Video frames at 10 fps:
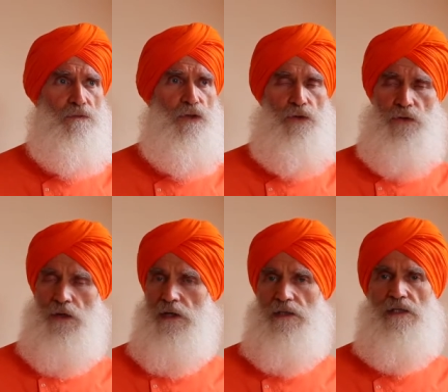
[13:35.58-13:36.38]
your
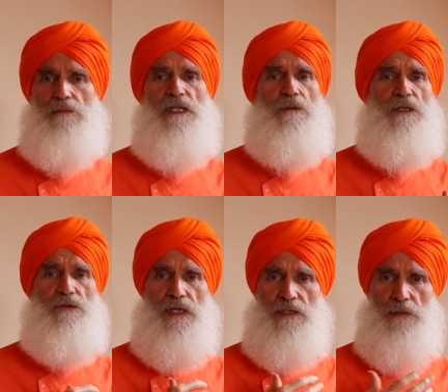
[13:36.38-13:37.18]
thoughts becoming
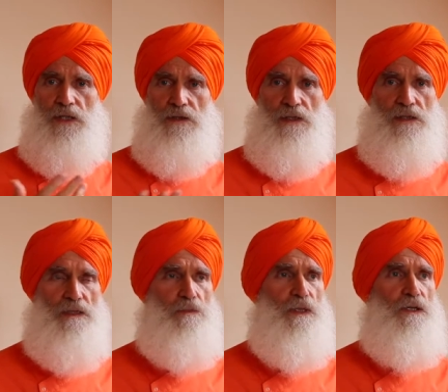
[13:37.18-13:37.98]
transparent and
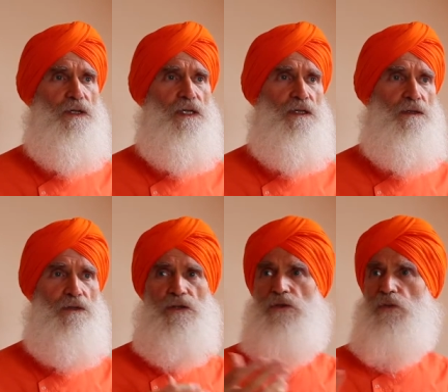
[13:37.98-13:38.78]
disappearing,
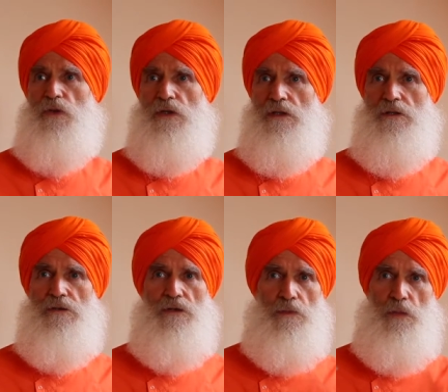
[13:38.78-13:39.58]
the
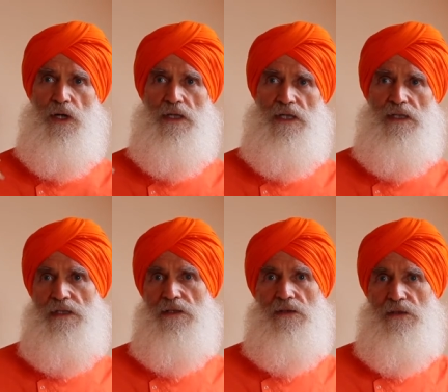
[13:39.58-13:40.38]
world, your
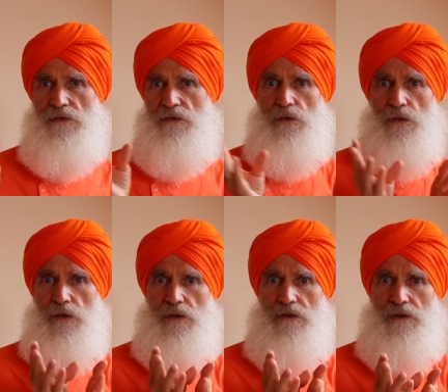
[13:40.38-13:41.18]
body,
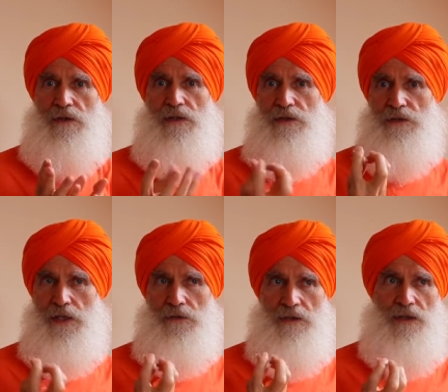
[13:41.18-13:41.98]
your
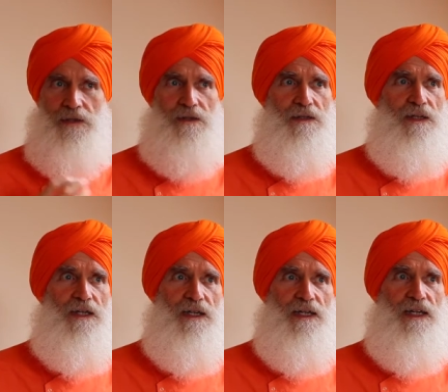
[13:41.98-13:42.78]
chakra,
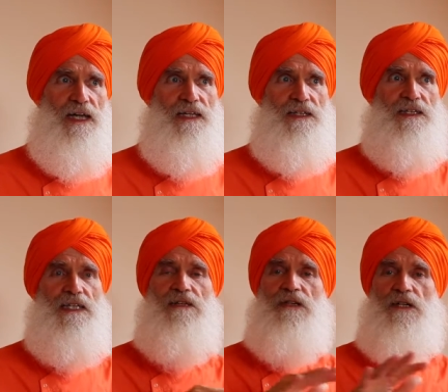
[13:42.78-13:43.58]
and
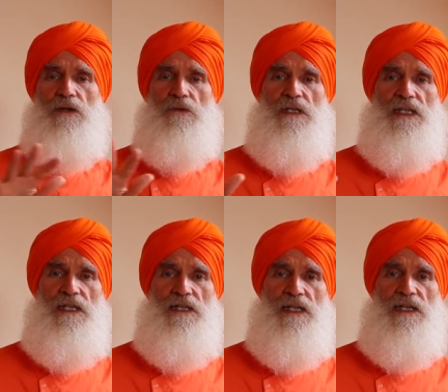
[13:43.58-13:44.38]
leaving
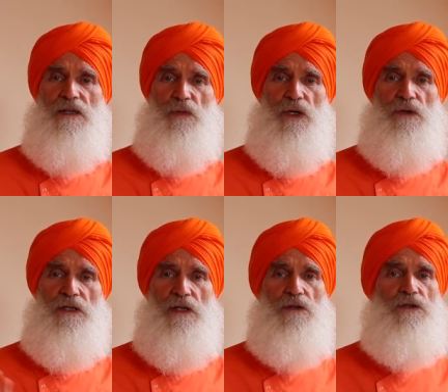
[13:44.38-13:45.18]
only an
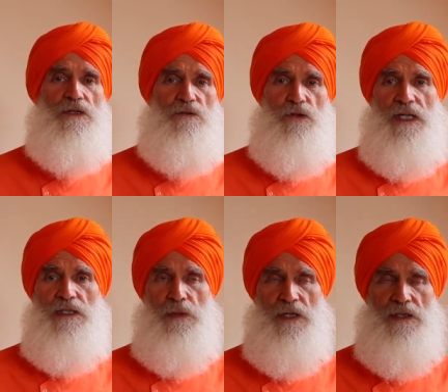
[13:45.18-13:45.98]
unbroken ocean of
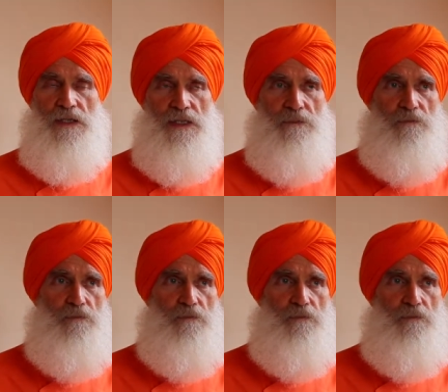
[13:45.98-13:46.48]
transparency.